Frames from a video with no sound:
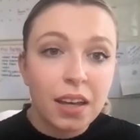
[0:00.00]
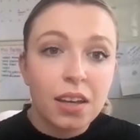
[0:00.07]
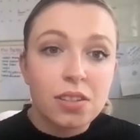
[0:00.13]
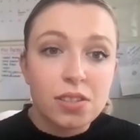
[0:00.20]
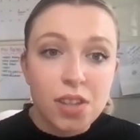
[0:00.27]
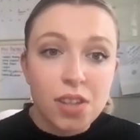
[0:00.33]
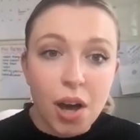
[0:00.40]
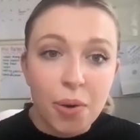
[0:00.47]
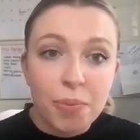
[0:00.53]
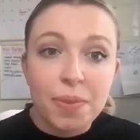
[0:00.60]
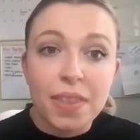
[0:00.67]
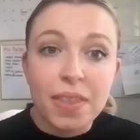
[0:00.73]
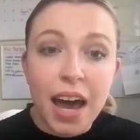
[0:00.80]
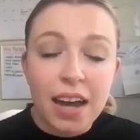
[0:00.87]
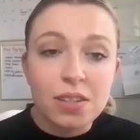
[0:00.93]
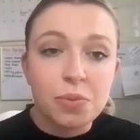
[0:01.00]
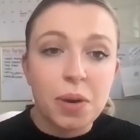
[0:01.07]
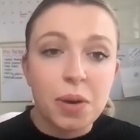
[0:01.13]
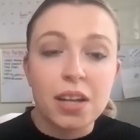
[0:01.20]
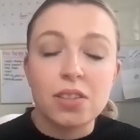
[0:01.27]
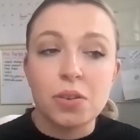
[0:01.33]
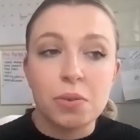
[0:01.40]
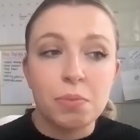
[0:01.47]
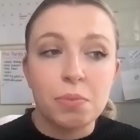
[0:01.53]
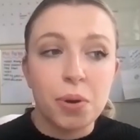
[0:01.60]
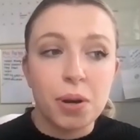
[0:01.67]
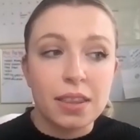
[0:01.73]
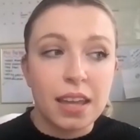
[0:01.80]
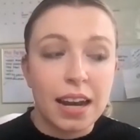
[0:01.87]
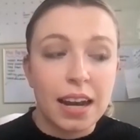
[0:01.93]
So that is why it's so
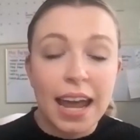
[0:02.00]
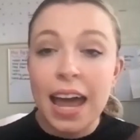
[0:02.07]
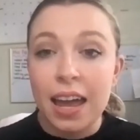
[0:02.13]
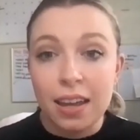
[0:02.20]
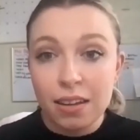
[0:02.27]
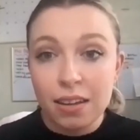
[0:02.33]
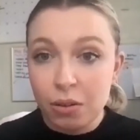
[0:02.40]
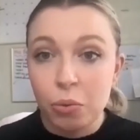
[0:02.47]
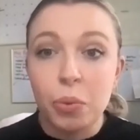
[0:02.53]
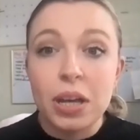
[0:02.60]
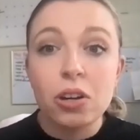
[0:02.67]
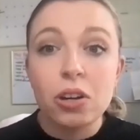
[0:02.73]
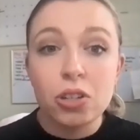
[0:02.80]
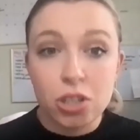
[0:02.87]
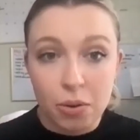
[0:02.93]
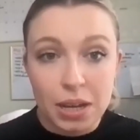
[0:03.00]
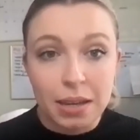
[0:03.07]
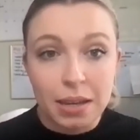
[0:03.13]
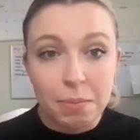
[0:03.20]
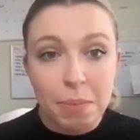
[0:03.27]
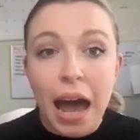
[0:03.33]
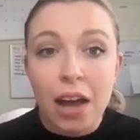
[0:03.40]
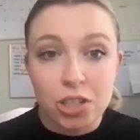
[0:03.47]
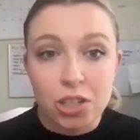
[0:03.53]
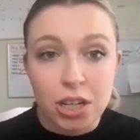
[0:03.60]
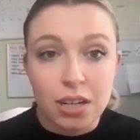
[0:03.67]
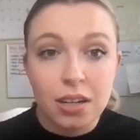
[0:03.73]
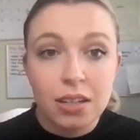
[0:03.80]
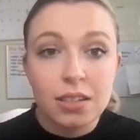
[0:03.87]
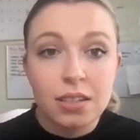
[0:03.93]
important that A, we are showing
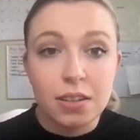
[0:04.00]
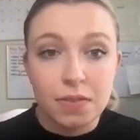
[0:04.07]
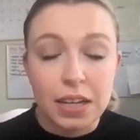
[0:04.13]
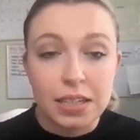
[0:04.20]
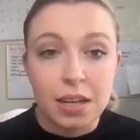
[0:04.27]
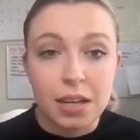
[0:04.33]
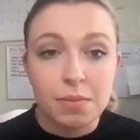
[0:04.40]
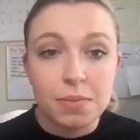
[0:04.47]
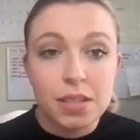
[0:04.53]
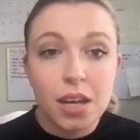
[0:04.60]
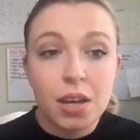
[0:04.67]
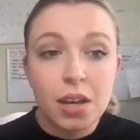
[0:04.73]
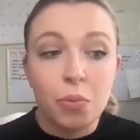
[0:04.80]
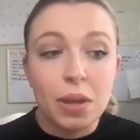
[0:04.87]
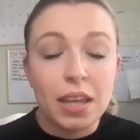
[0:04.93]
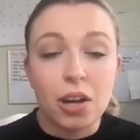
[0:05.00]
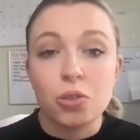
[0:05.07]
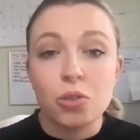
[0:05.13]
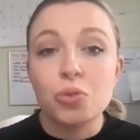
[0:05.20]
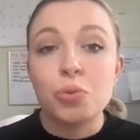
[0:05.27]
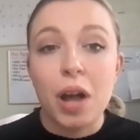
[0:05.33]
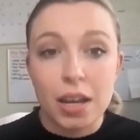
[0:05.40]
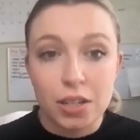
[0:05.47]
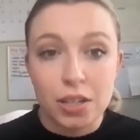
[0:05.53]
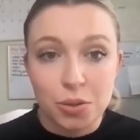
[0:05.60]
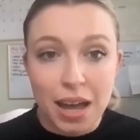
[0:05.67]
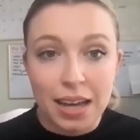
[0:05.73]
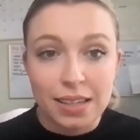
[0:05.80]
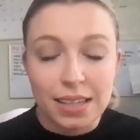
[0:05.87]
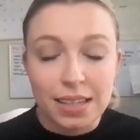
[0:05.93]
compassion to victims when they are trying to
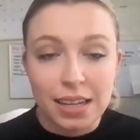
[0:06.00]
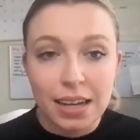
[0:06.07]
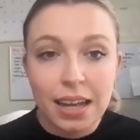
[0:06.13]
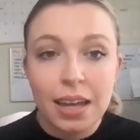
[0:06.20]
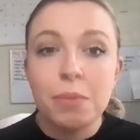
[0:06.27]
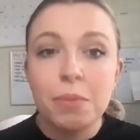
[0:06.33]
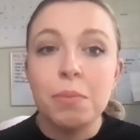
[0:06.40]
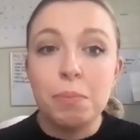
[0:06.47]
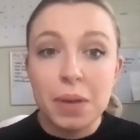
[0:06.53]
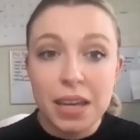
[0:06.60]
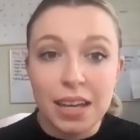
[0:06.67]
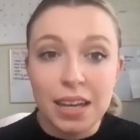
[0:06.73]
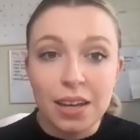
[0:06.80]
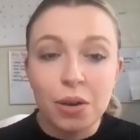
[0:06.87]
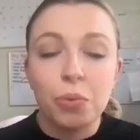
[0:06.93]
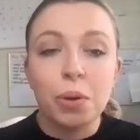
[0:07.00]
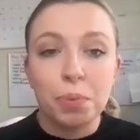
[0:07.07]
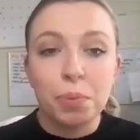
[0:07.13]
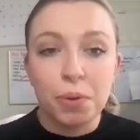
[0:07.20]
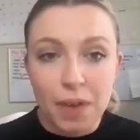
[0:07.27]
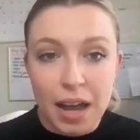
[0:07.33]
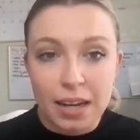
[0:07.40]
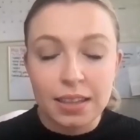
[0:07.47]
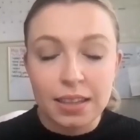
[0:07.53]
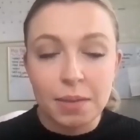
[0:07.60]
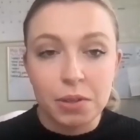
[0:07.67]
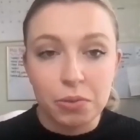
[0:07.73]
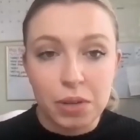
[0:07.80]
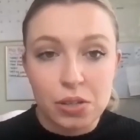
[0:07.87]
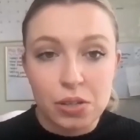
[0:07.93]
exit. B, we're providing
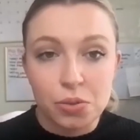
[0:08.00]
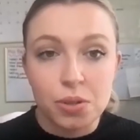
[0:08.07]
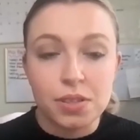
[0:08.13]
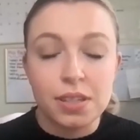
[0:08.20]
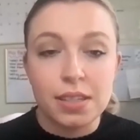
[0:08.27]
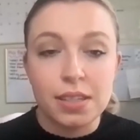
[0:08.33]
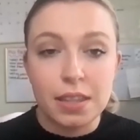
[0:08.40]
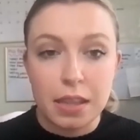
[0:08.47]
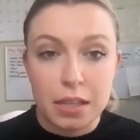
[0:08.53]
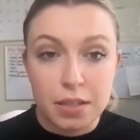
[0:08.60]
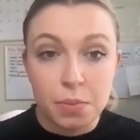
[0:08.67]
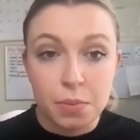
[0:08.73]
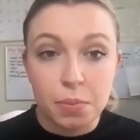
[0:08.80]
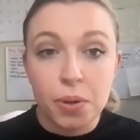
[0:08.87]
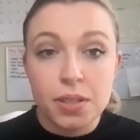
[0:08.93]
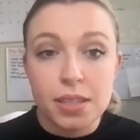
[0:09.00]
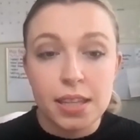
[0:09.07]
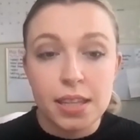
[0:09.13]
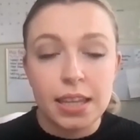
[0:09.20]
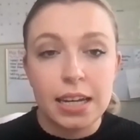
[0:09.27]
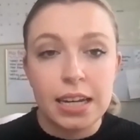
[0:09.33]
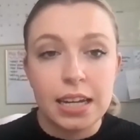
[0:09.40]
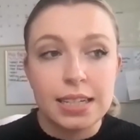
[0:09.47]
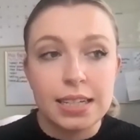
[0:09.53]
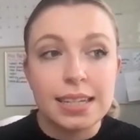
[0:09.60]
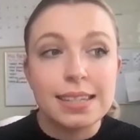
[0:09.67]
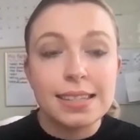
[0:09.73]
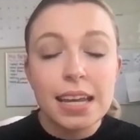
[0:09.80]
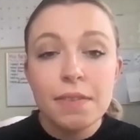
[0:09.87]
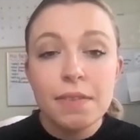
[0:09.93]
them the resources and the supports that they need to
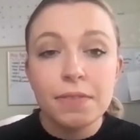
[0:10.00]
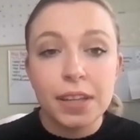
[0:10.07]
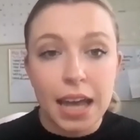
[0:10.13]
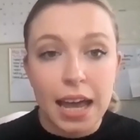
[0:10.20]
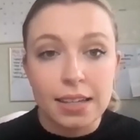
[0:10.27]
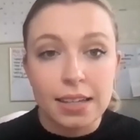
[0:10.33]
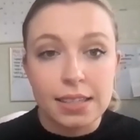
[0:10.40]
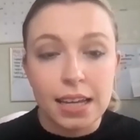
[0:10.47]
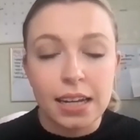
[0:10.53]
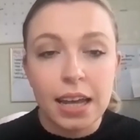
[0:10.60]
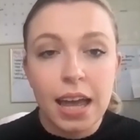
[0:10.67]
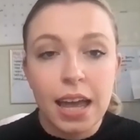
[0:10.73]
safely exit.